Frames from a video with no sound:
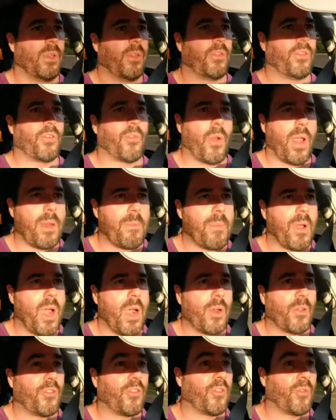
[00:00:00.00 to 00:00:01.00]
straight
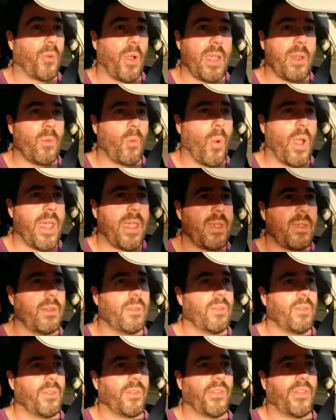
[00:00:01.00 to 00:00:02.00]
bar, straight weight,
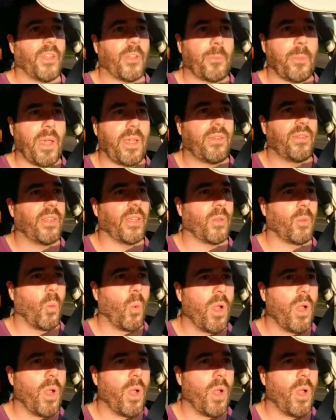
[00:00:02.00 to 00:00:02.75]
6x6